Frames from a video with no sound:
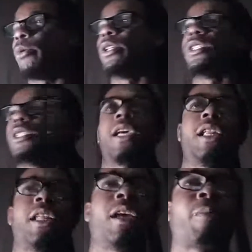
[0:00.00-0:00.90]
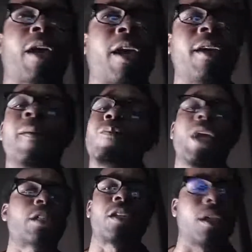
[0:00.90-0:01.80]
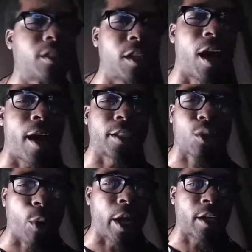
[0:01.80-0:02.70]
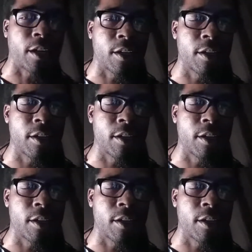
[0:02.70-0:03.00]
We just an Indian, man. That shit is non-threatening."